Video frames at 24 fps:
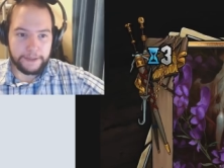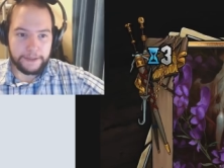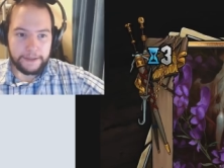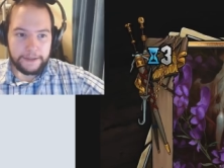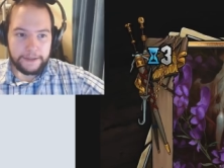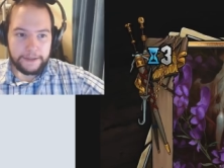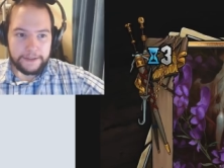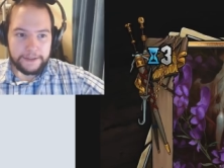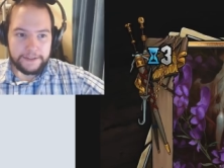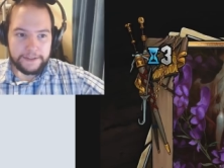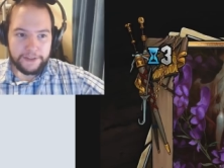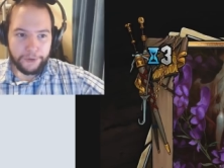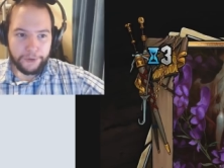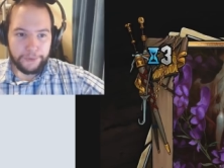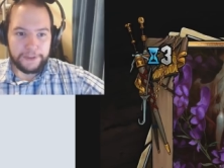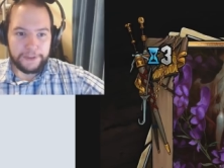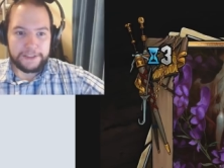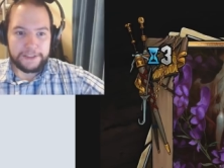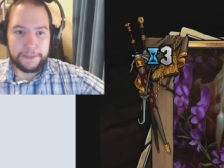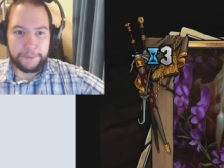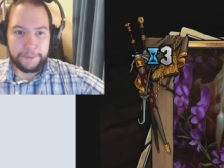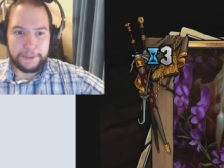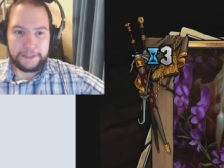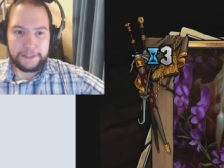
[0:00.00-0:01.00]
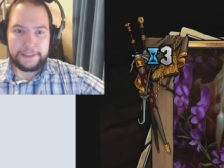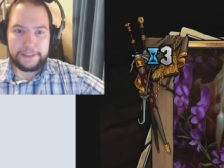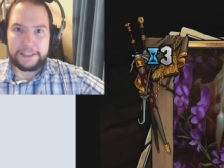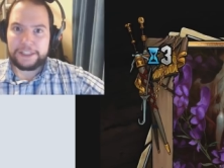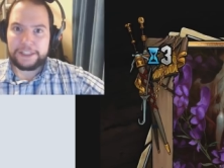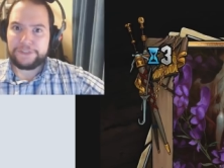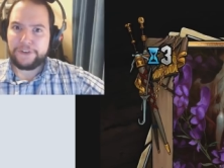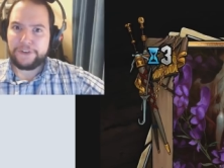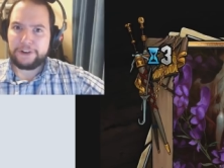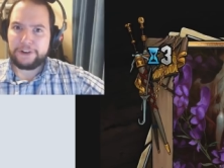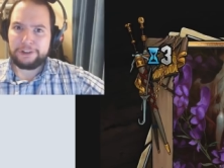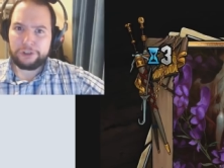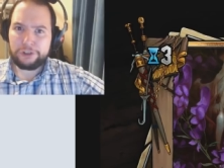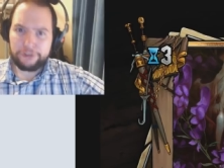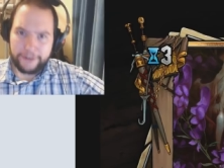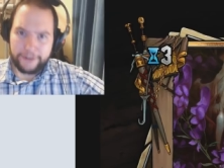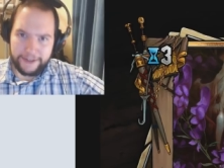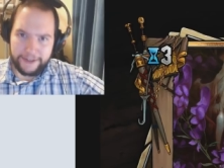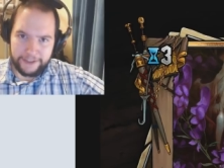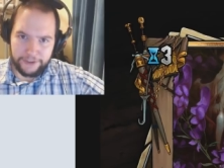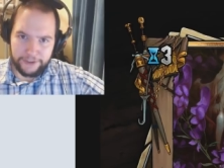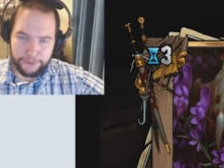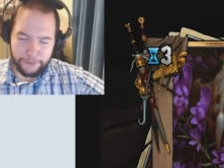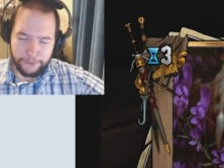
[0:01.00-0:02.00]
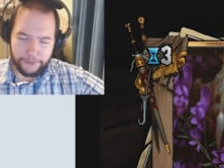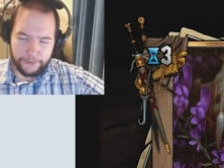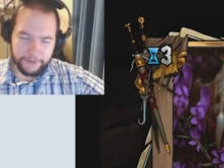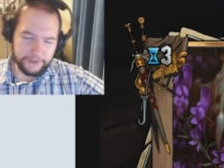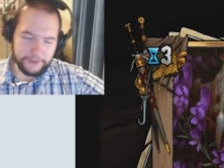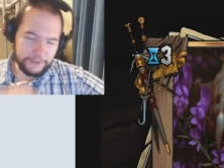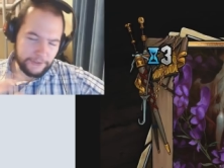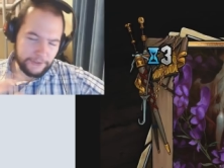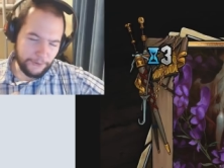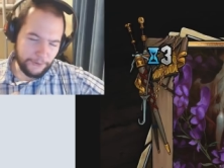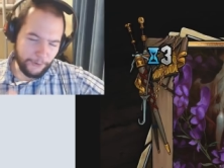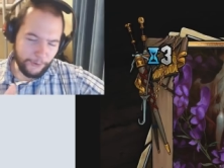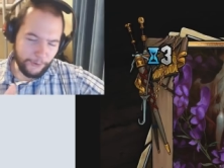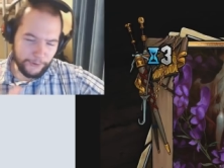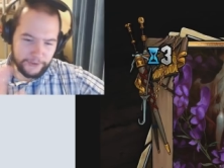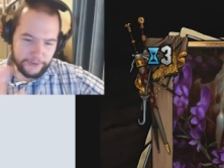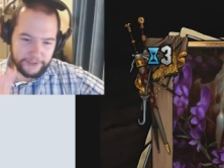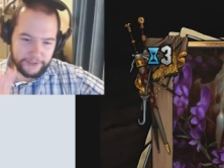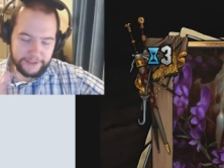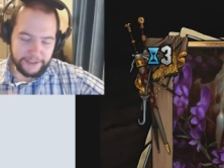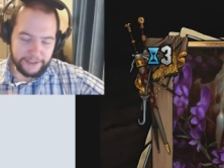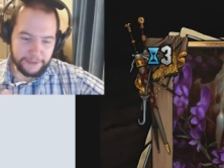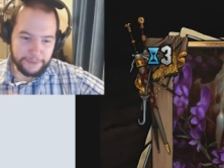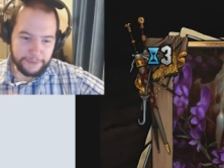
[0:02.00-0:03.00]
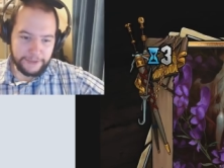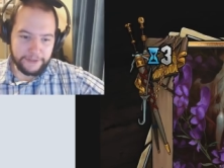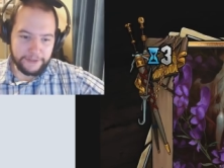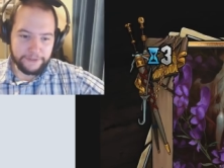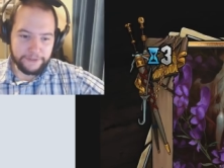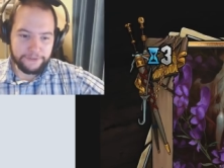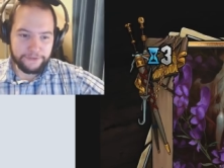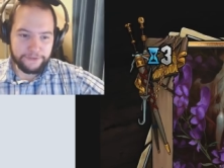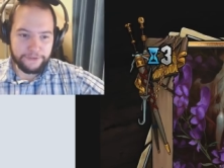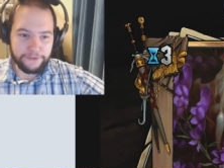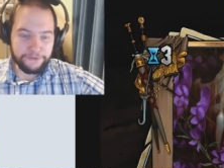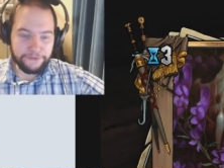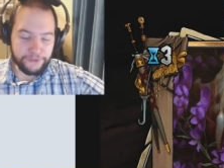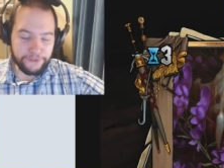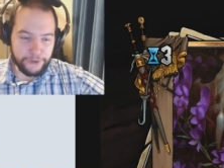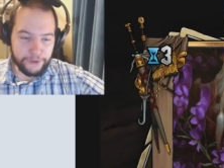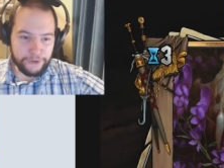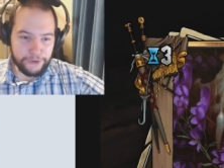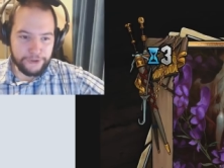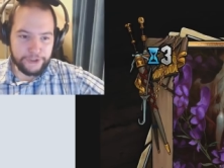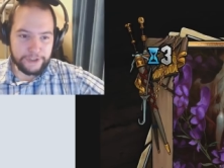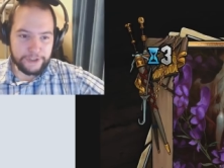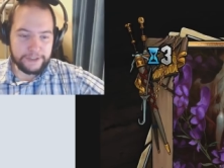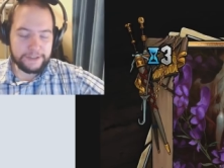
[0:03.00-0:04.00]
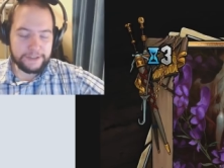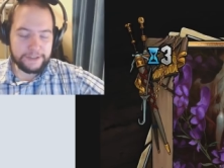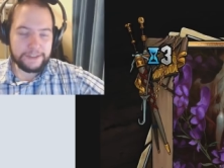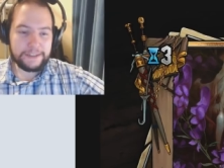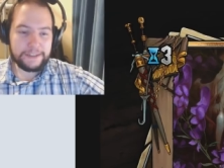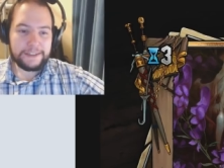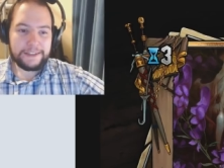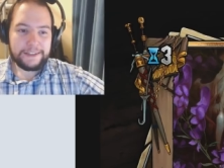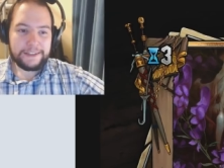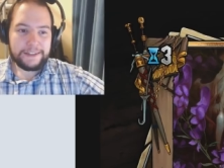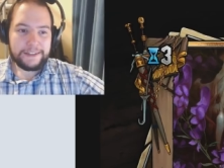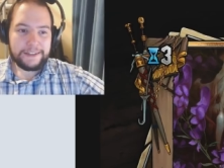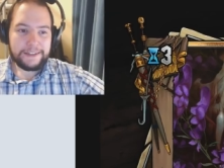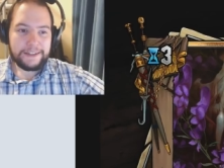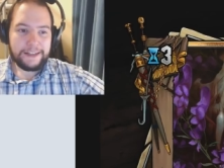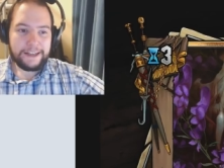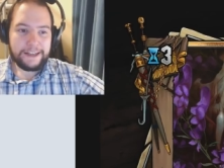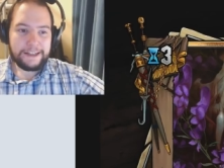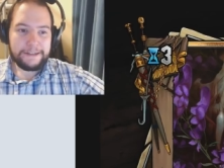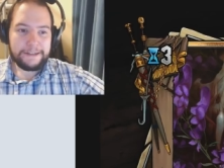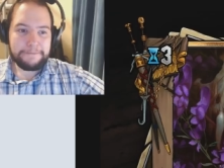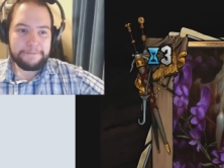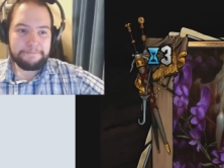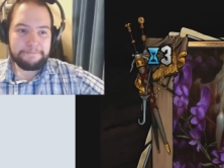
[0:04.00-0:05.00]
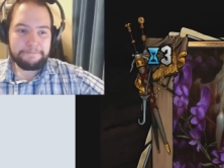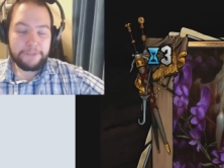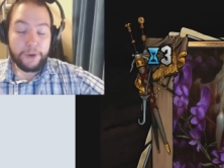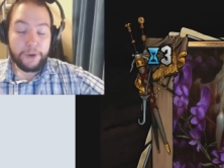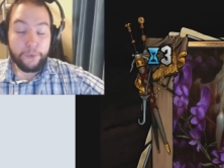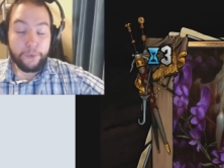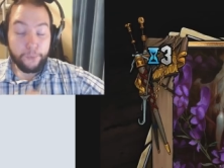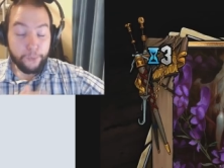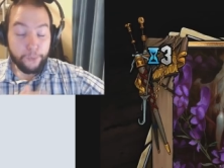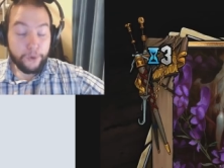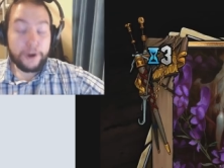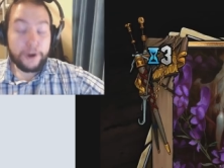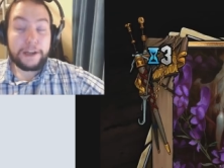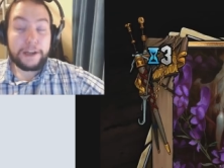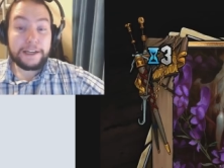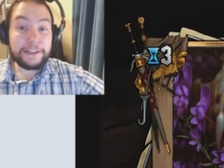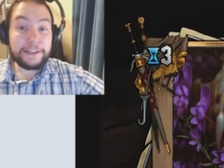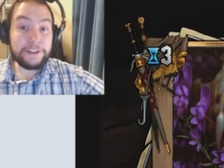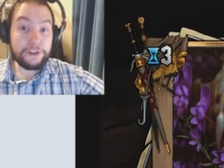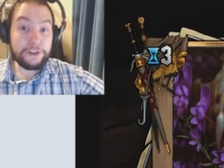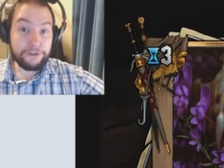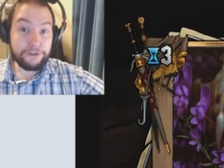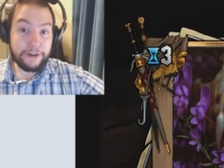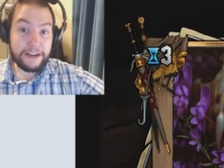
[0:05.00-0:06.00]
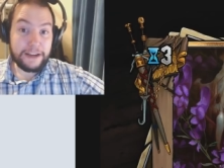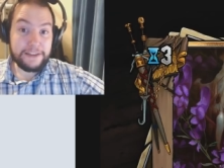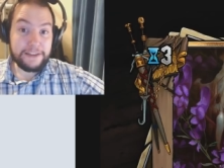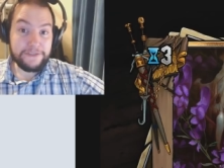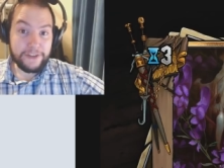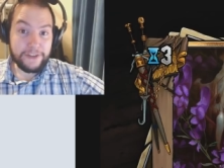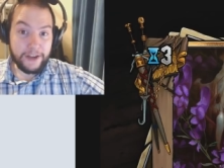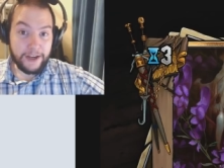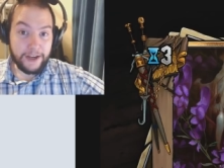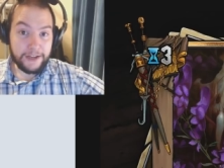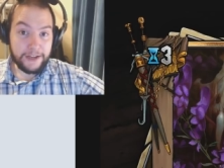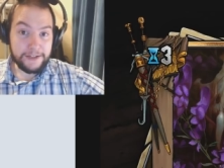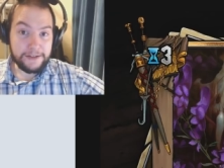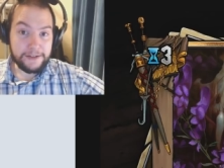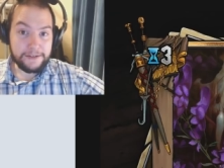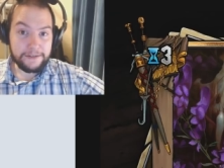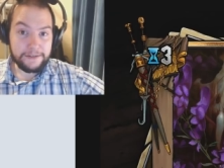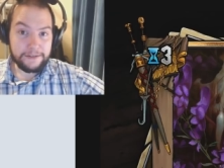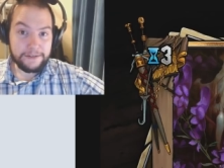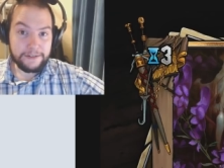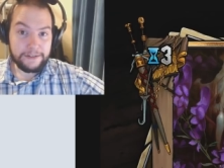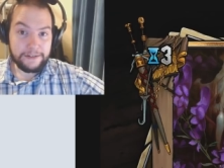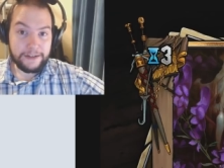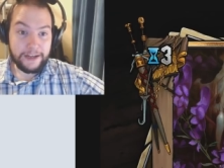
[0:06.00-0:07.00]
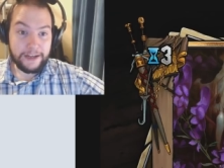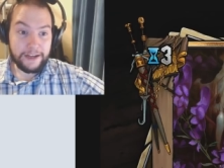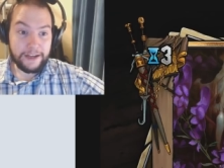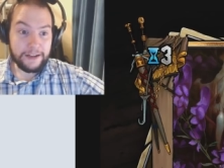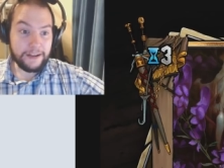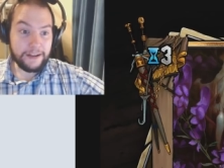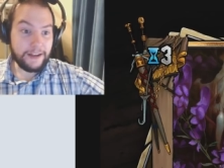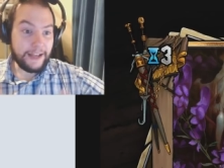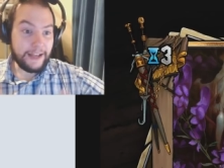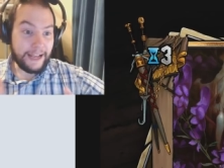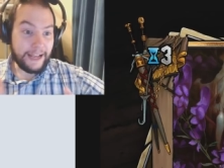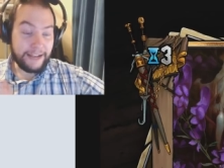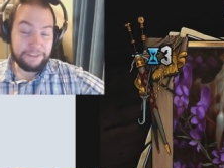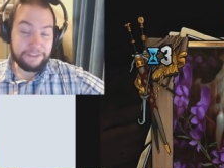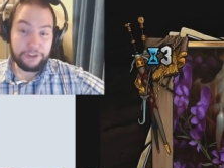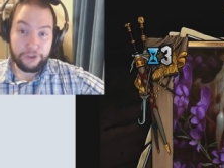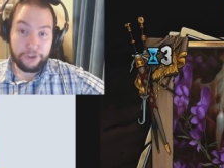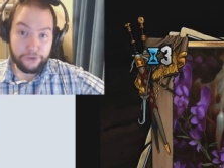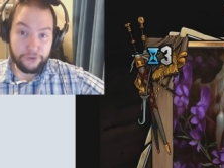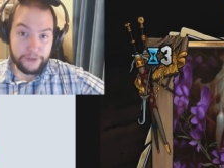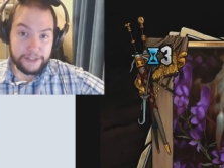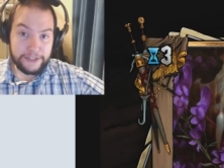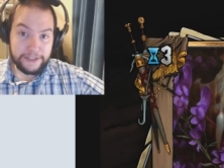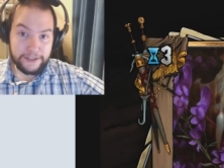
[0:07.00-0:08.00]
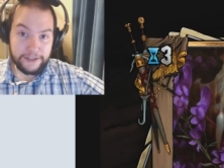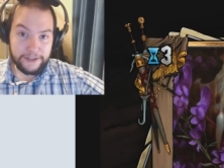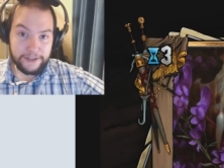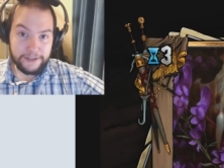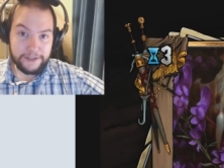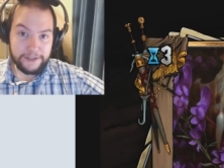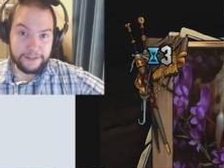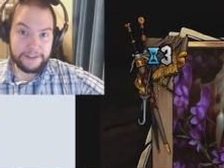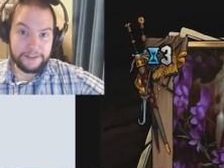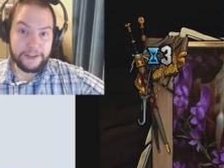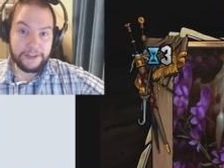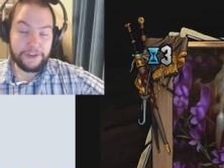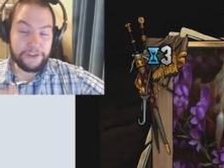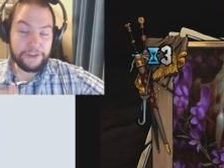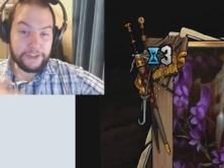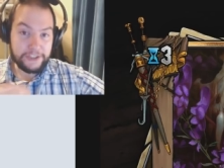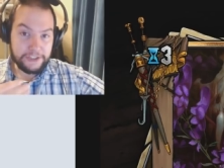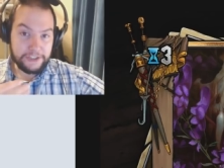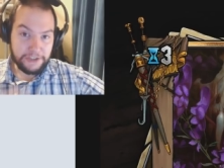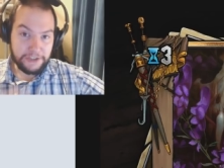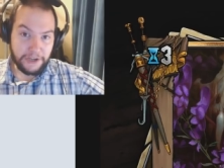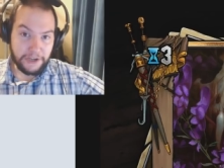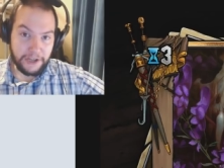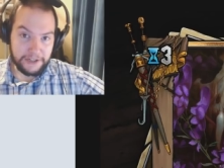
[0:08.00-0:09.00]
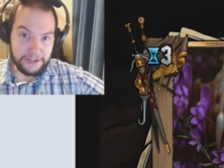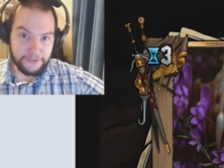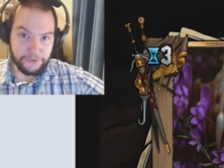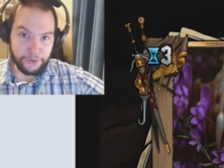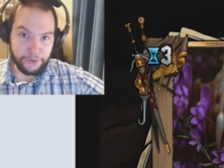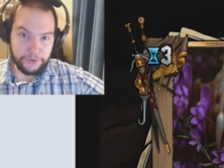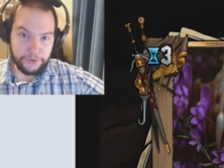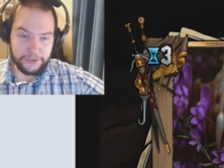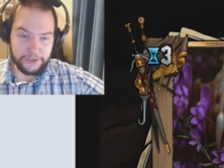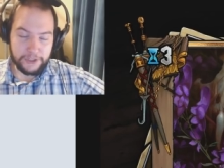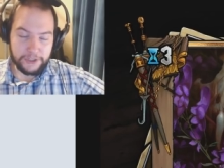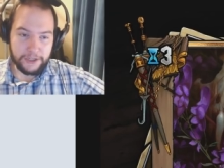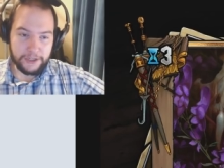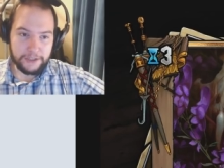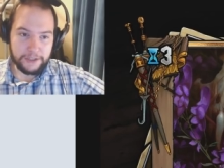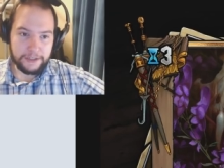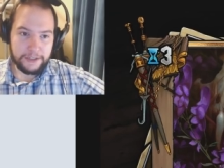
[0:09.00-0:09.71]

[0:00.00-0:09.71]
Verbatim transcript: So its ability is a very strange one. It has caused a little bit of confusion. Um, while in the graveyard, after three turns at the start of your turn,